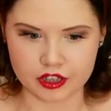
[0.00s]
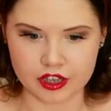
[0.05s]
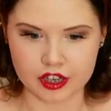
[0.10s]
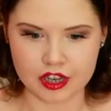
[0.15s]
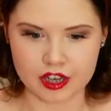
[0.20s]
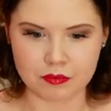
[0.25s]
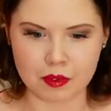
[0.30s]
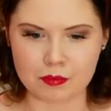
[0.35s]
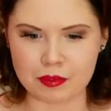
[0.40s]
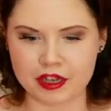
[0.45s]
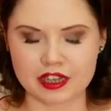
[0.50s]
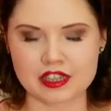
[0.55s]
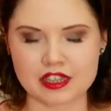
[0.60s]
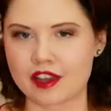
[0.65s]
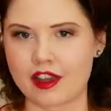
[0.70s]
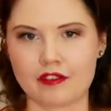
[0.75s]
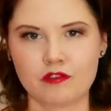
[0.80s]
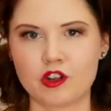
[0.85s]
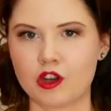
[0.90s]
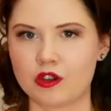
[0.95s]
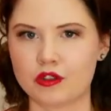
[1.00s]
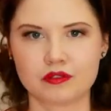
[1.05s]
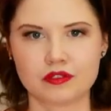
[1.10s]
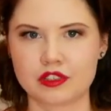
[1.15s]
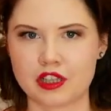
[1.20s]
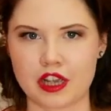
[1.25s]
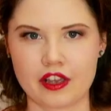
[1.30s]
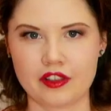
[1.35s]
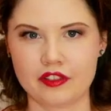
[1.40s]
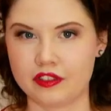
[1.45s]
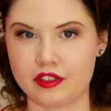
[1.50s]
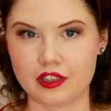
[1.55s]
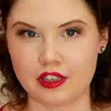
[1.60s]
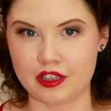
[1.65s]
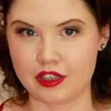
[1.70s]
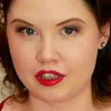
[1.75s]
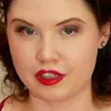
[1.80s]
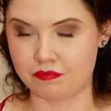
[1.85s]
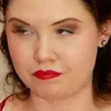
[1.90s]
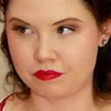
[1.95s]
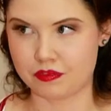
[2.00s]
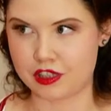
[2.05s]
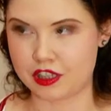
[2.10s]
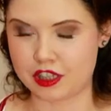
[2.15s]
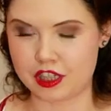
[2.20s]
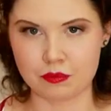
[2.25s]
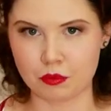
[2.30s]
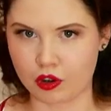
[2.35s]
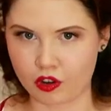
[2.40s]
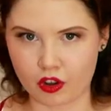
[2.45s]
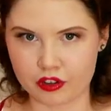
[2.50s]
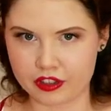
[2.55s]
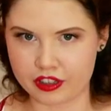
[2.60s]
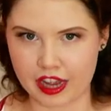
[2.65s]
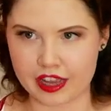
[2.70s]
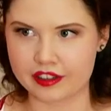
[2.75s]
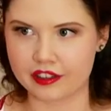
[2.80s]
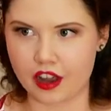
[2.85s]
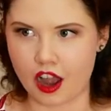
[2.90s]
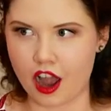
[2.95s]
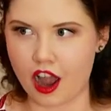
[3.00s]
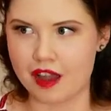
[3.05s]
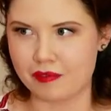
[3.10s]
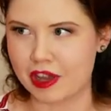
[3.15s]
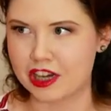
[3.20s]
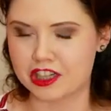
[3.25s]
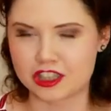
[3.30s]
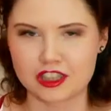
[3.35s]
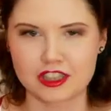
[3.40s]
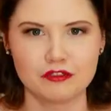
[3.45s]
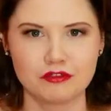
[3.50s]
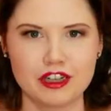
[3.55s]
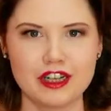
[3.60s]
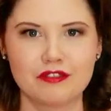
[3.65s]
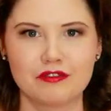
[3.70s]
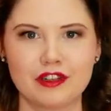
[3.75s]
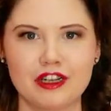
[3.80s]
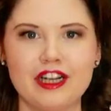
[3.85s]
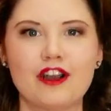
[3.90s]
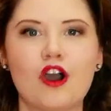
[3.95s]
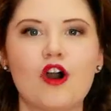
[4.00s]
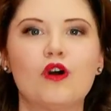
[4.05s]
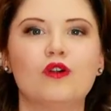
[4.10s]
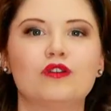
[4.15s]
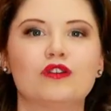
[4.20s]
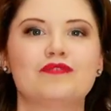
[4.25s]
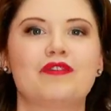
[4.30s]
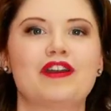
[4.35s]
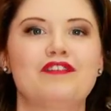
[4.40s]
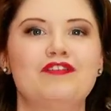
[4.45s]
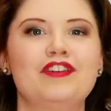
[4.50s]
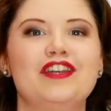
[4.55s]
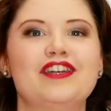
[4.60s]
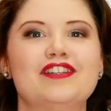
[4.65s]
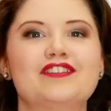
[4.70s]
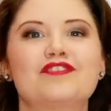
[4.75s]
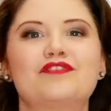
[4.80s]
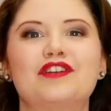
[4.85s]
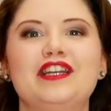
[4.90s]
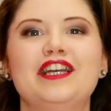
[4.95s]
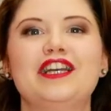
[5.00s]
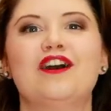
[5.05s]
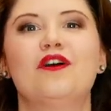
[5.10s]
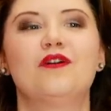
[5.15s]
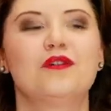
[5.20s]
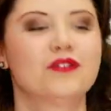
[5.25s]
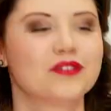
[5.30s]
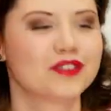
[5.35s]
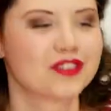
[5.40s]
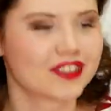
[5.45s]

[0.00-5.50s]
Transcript: But because I have not turned the steamer on yet, I'm actually really, really cold and my fingers are really cold.